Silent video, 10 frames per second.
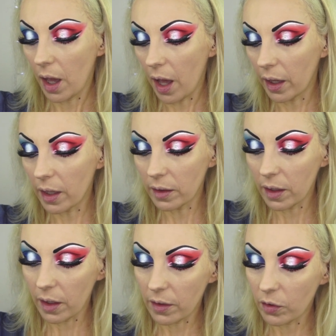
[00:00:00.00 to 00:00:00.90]
I got
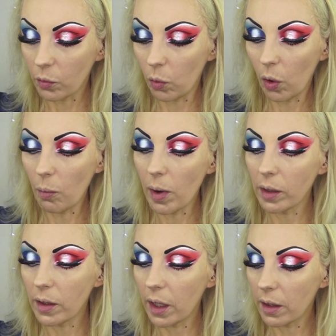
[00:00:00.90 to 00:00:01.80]
this in
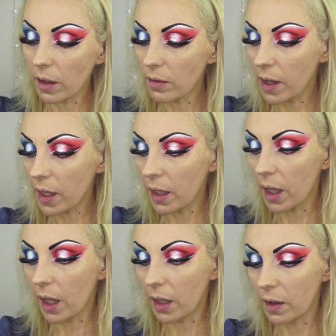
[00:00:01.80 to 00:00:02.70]
Walmart the other day,
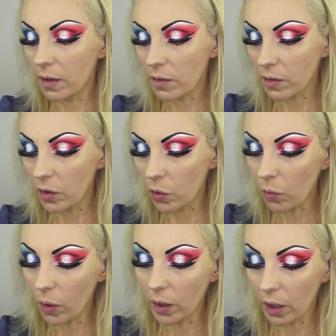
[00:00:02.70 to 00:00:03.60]
and this is a new
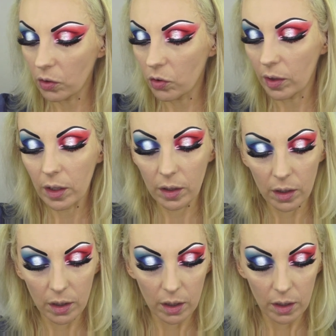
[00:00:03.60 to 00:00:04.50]
one actually.
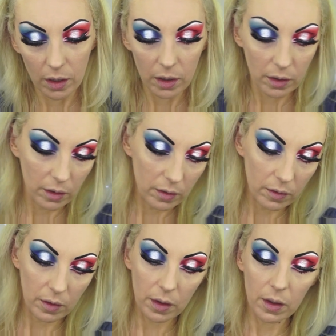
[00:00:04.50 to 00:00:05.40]
Let's
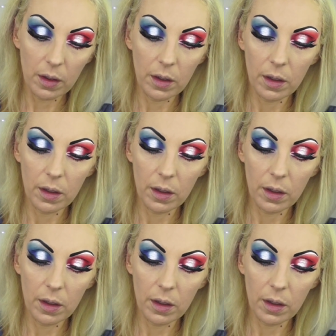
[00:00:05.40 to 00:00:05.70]
see.